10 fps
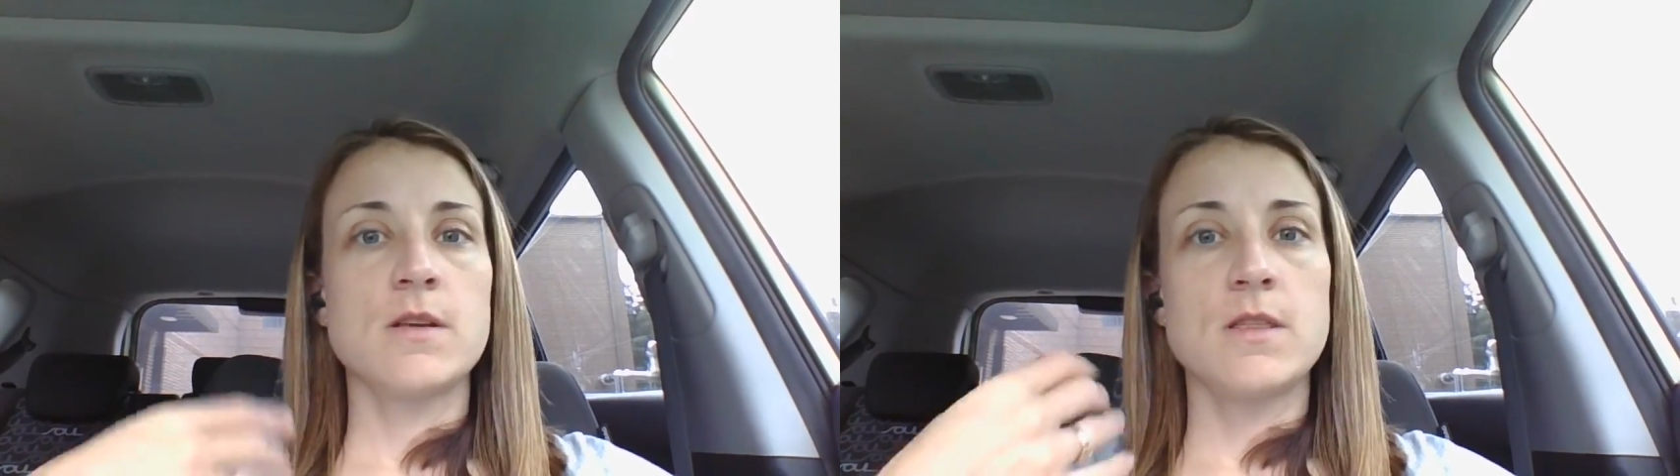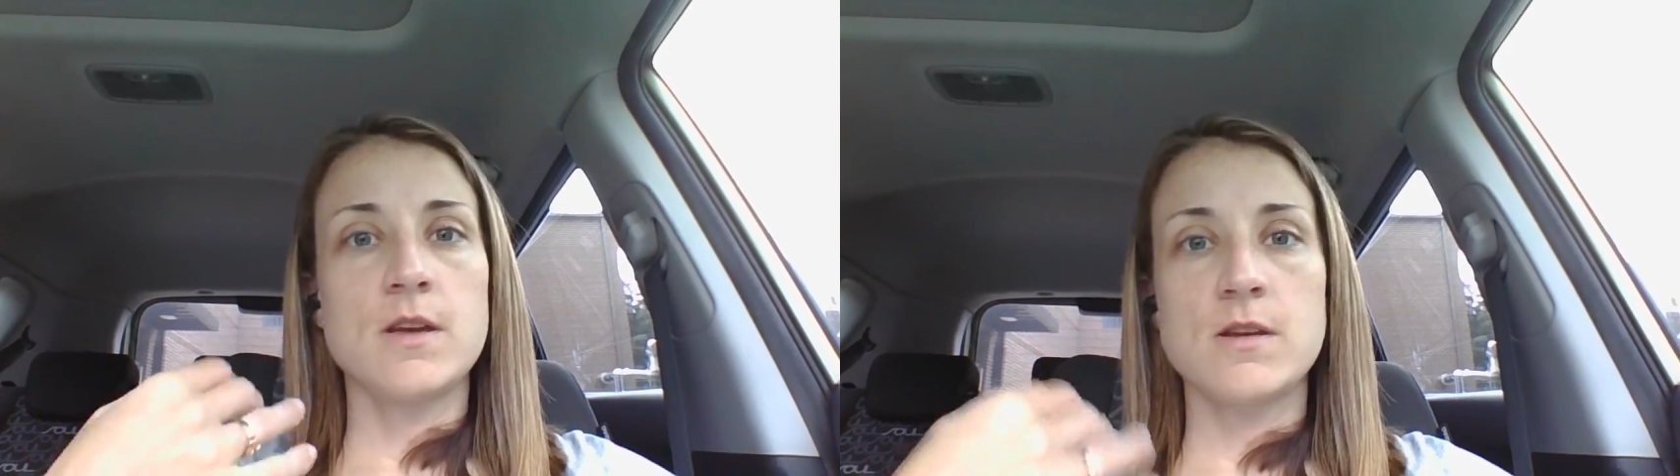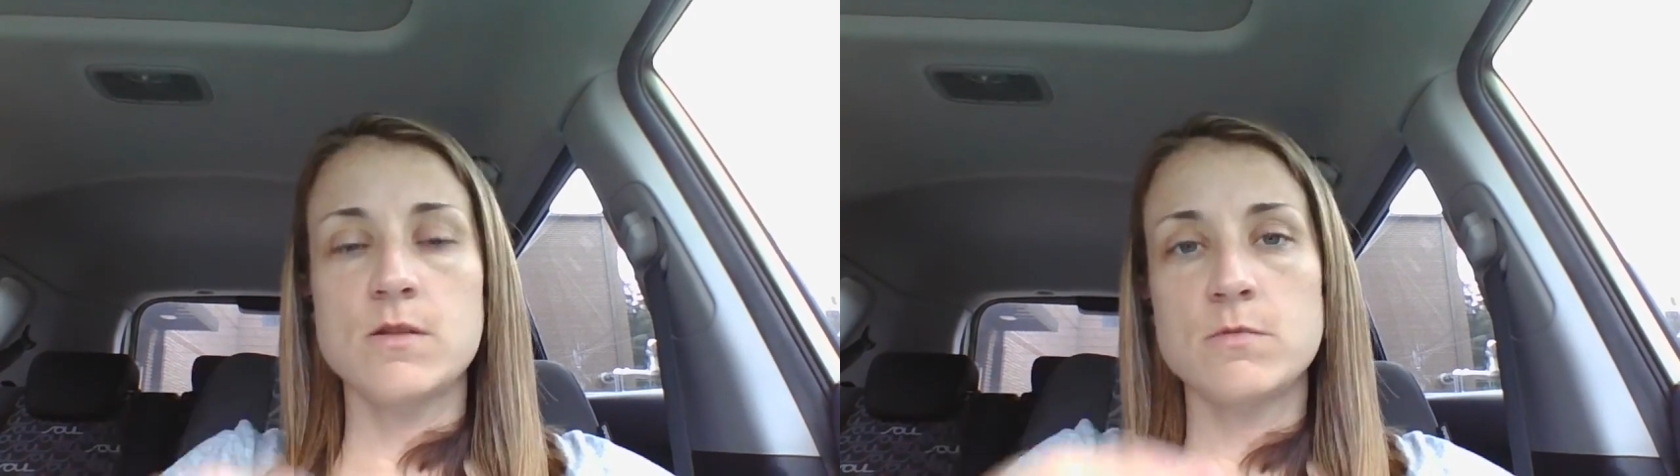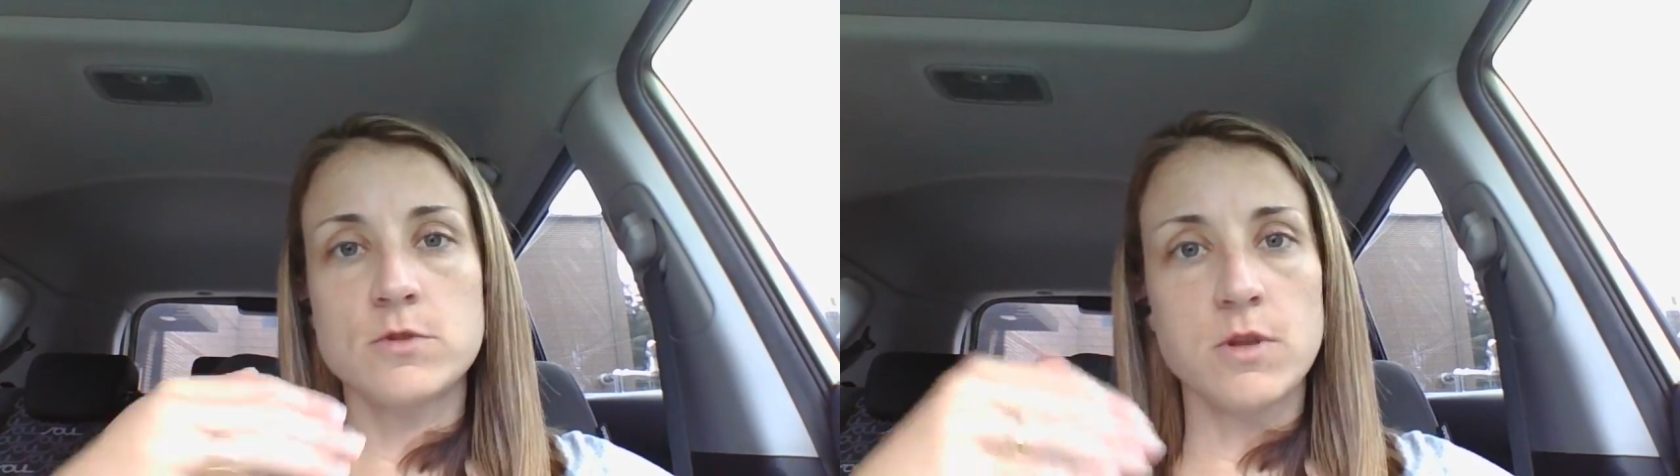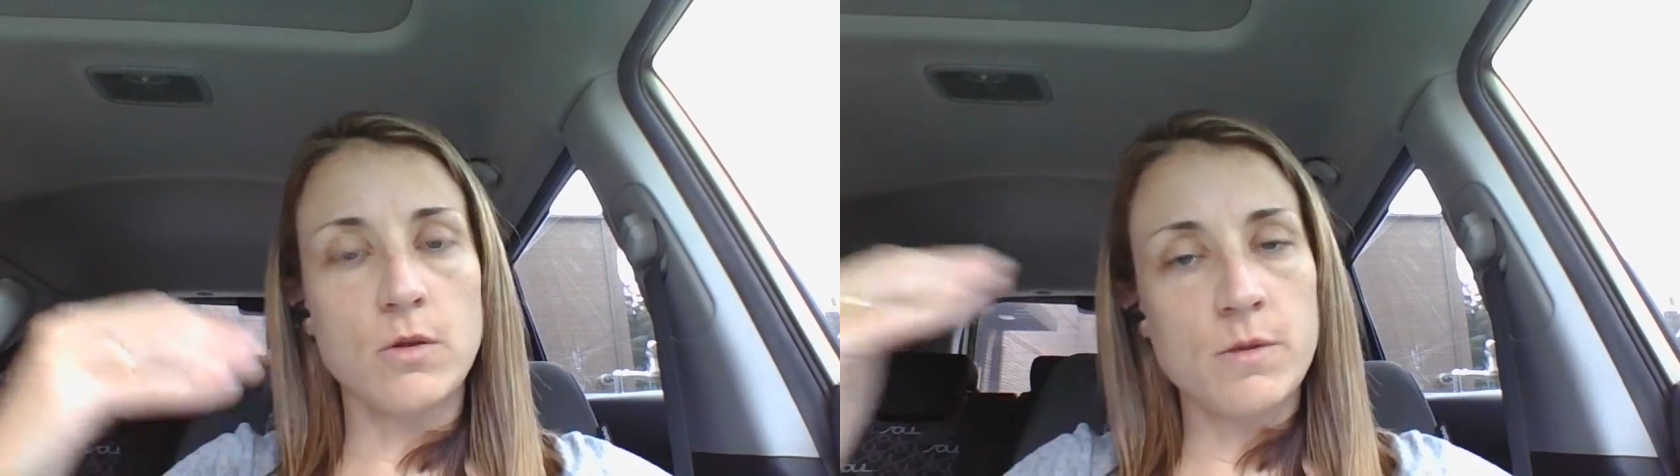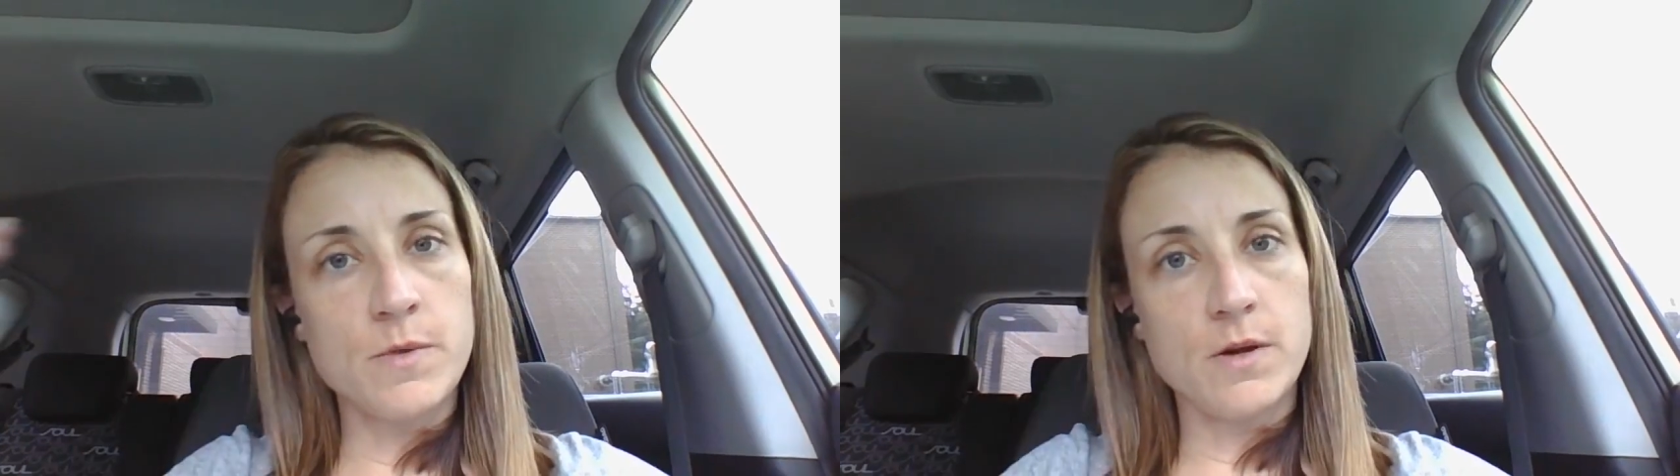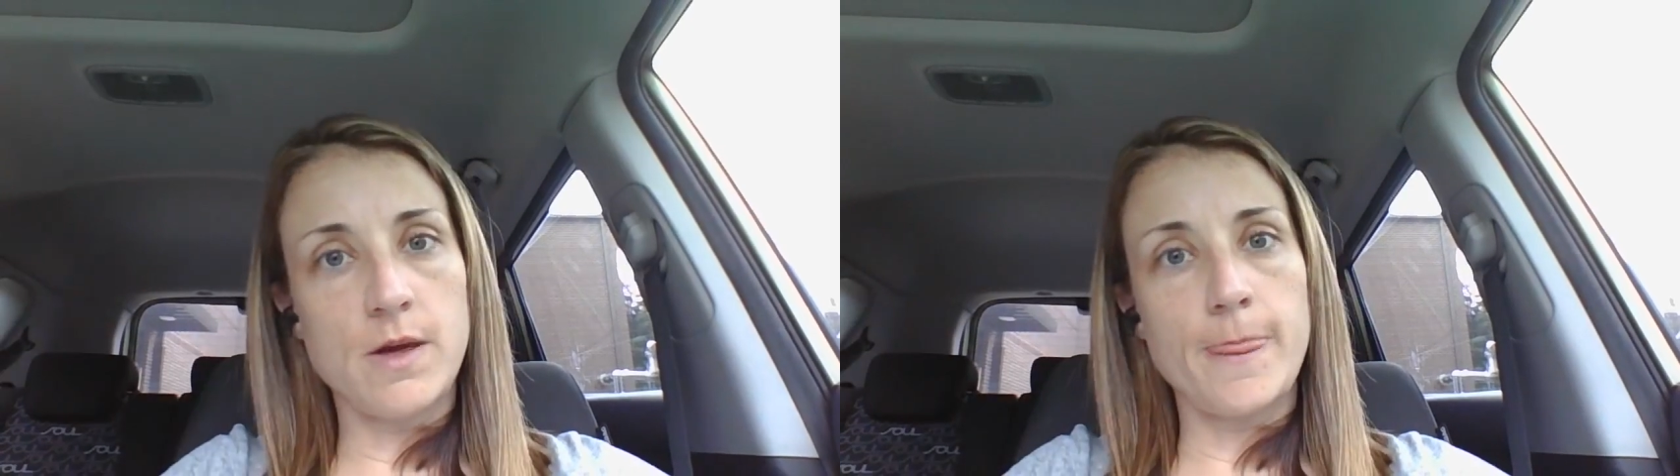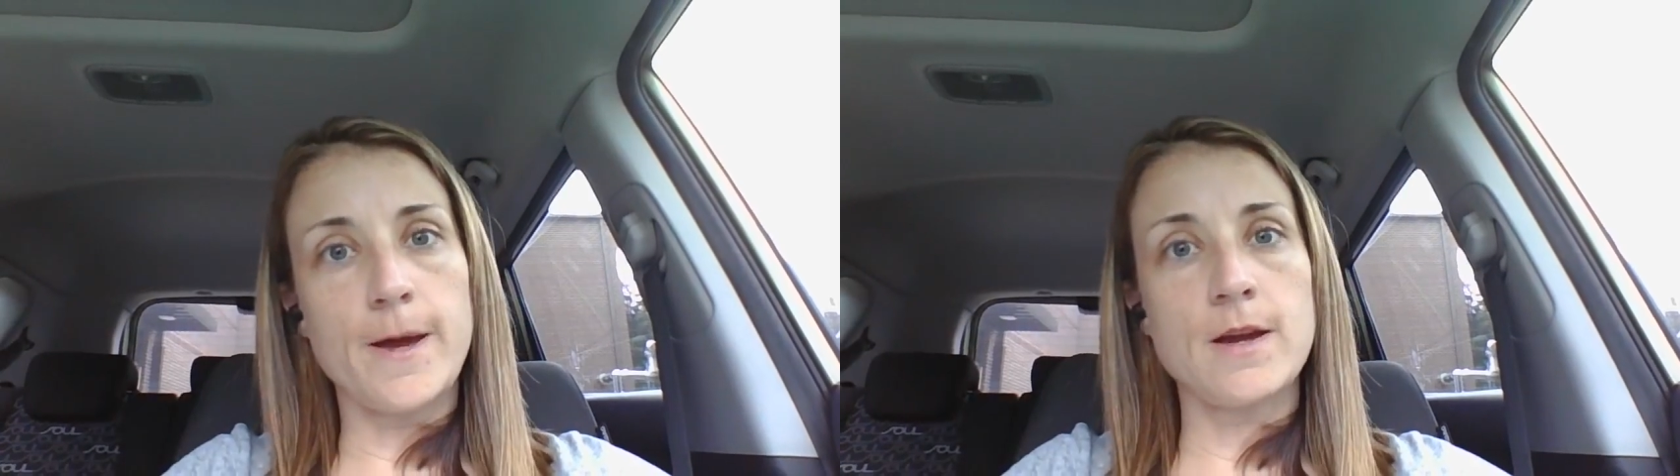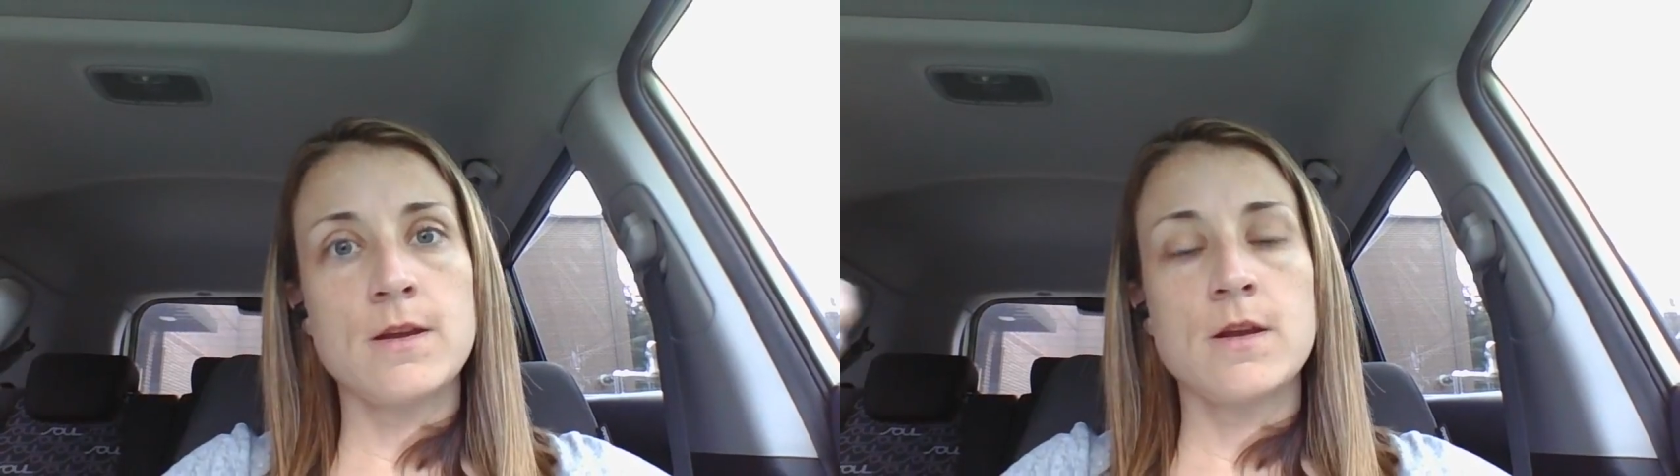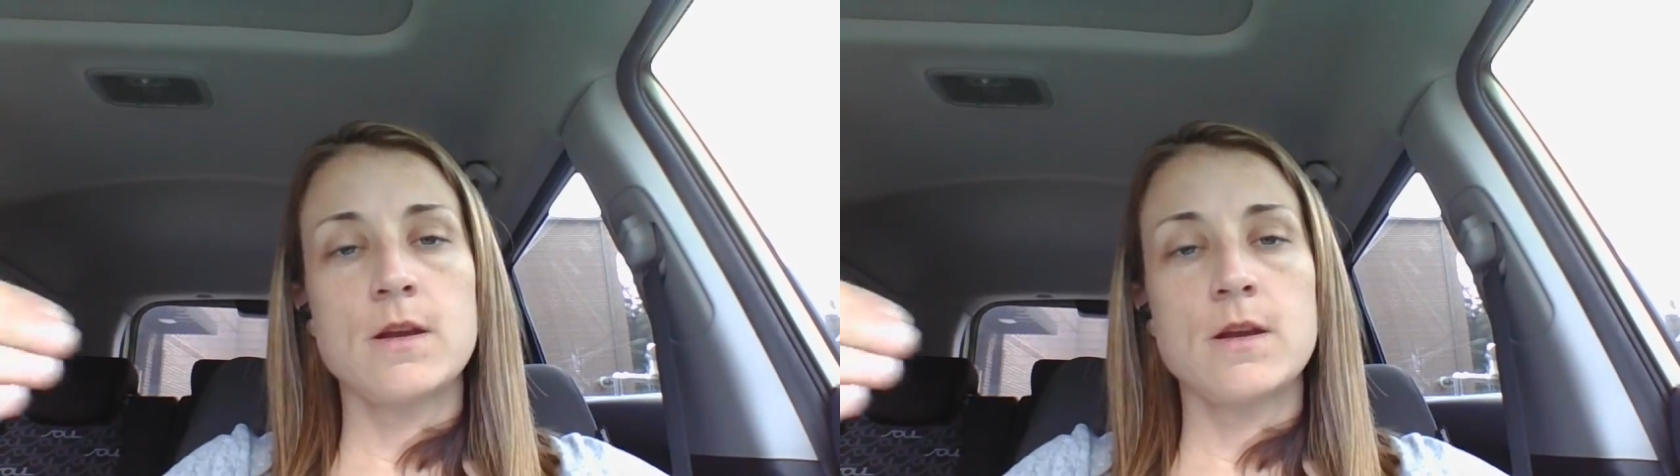and then you slowly build on that.